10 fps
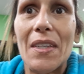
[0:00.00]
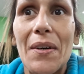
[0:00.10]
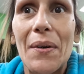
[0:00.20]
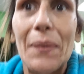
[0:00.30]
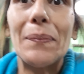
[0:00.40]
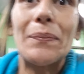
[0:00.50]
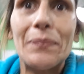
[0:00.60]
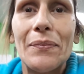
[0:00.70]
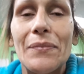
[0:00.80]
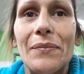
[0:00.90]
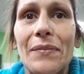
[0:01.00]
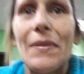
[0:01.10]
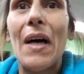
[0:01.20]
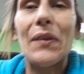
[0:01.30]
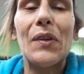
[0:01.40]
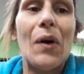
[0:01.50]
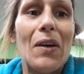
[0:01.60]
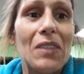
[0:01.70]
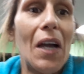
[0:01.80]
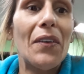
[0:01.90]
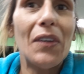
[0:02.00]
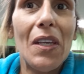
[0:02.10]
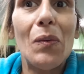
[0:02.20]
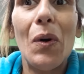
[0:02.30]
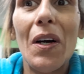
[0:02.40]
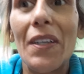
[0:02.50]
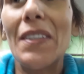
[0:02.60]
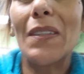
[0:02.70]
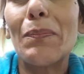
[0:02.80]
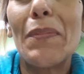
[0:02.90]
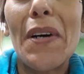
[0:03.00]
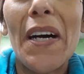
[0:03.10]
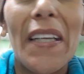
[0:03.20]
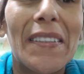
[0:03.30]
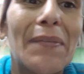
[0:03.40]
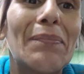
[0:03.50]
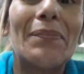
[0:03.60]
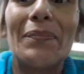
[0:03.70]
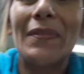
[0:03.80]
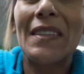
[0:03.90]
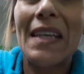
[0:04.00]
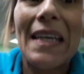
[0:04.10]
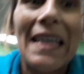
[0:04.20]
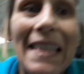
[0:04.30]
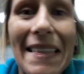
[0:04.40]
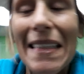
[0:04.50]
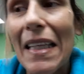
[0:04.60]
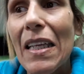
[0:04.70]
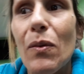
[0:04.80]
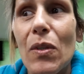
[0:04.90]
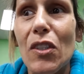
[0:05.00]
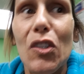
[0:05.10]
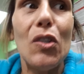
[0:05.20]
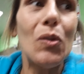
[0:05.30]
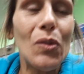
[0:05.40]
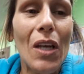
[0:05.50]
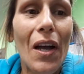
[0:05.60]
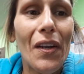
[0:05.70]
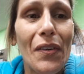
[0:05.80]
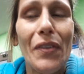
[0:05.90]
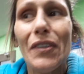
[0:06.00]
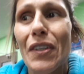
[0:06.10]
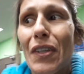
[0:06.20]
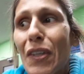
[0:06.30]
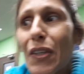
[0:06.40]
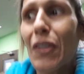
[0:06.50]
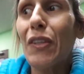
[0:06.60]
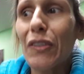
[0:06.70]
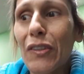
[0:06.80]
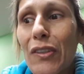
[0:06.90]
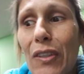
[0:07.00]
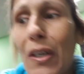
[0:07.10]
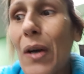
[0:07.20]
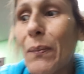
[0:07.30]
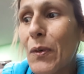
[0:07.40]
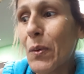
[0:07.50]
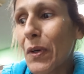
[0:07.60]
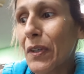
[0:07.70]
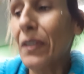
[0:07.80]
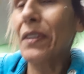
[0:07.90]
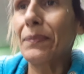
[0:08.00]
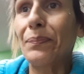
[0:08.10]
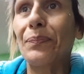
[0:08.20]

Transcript: um, I don't know how tired he was, but he said he was too tired to come to work.